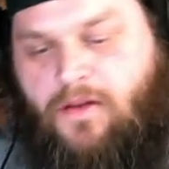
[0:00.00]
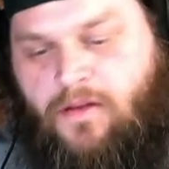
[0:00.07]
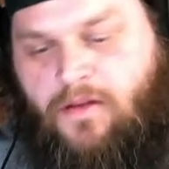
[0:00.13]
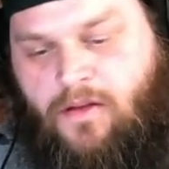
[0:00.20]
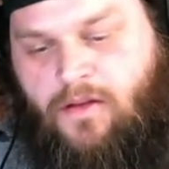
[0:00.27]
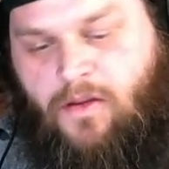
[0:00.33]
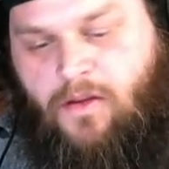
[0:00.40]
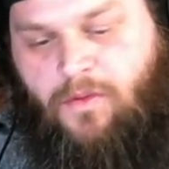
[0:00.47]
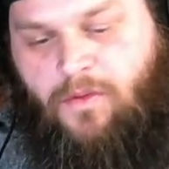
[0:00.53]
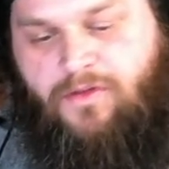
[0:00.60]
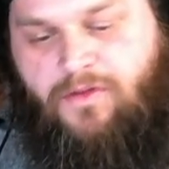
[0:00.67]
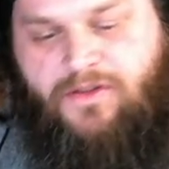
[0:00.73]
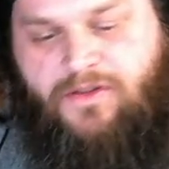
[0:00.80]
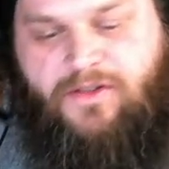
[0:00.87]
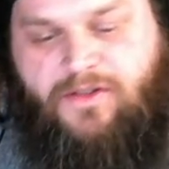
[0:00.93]
We usually just
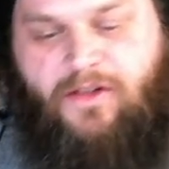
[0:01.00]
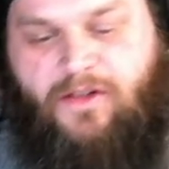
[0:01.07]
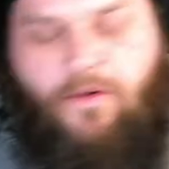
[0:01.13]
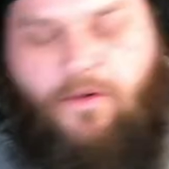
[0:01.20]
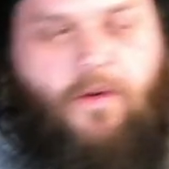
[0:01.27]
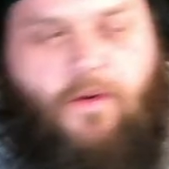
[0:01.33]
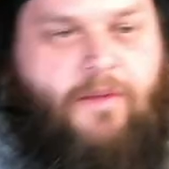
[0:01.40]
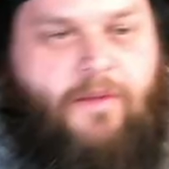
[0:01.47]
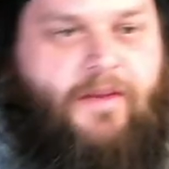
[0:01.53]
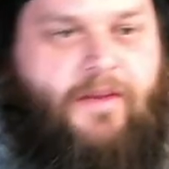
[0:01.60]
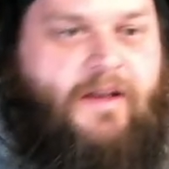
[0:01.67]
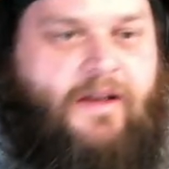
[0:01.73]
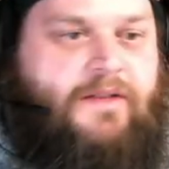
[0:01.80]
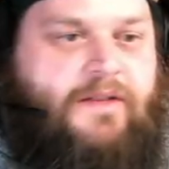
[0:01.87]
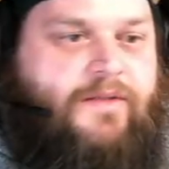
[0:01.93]
ignore it because if
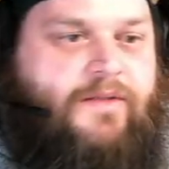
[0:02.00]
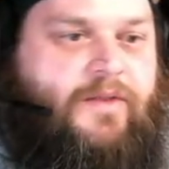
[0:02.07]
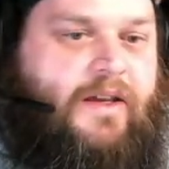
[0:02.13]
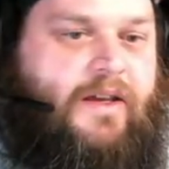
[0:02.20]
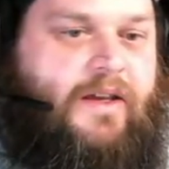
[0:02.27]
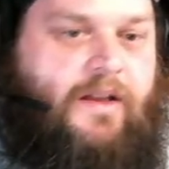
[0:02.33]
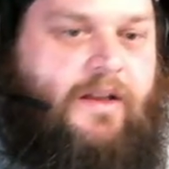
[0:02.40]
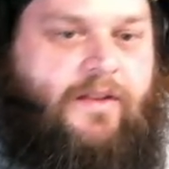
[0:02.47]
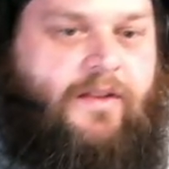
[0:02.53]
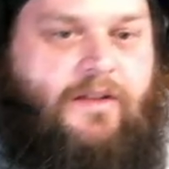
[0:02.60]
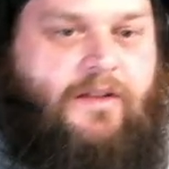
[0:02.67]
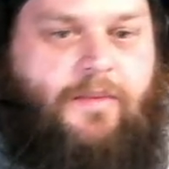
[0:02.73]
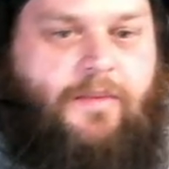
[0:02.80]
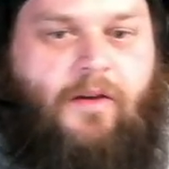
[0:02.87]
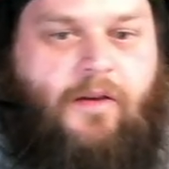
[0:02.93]
you take anything to the power
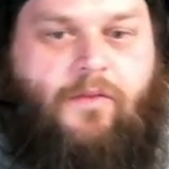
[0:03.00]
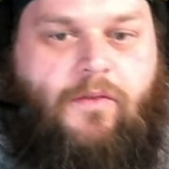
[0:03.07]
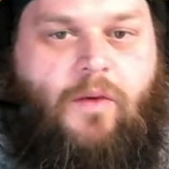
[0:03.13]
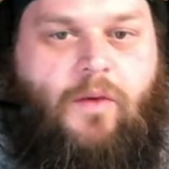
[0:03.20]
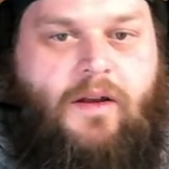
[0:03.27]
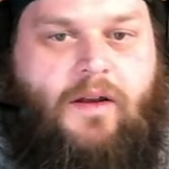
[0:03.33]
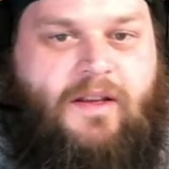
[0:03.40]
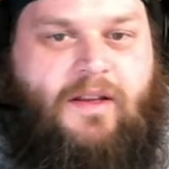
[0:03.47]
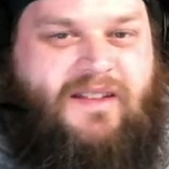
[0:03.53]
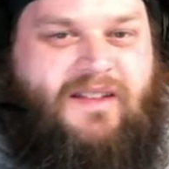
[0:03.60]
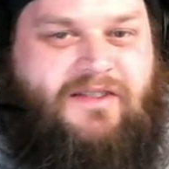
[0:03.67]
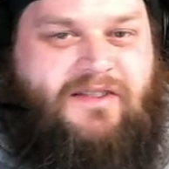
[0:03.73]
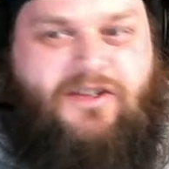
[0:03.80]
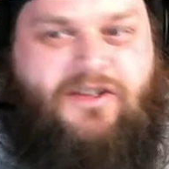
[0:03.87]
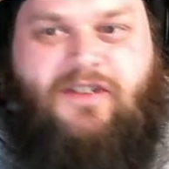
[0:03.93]
of 1, it doesn't
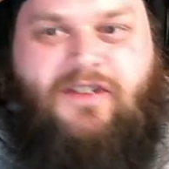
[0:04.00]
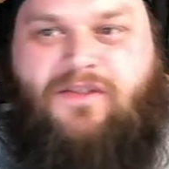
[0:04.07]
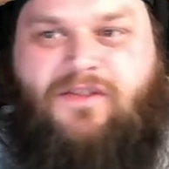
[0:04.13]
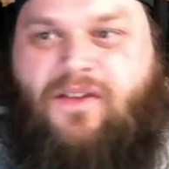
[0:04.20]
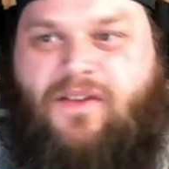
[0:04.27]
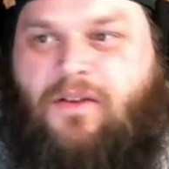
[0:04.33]
change the value.